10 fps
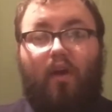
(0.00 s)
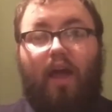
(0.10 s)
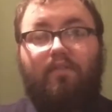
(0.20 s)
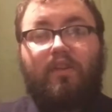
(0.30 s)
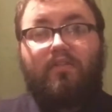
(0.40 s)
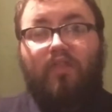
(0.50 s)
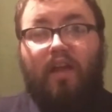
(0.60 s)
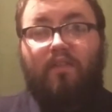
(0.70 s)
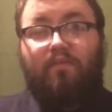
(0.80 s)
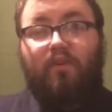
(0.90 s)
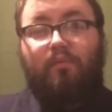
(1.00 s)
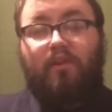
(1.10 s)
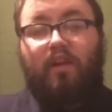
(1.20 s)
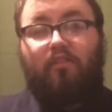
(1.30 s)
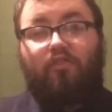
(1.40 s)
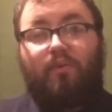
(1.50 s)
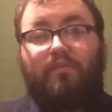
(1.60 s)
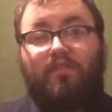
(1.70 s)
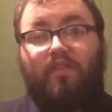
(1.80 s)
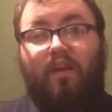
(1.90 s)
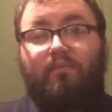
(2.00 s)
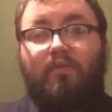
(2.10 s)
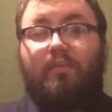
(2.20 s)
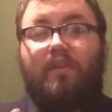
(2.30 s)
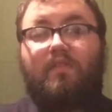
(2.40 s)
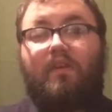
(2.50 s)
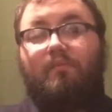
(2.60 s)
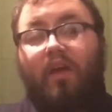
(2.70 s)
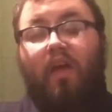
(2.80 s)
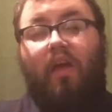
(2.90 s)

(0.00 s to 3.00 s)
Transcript: having lines of communication open to them too, because some,